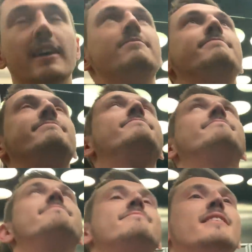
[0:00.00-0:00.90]
down.
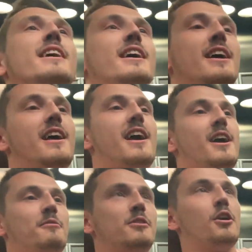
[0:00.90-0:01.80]

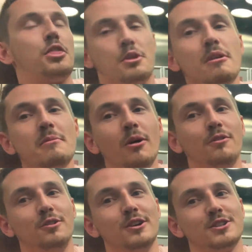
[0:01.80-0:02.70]
We've got 3
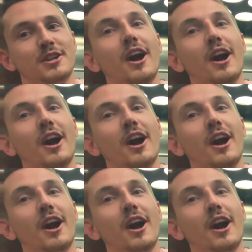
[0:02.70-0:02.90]
more floors to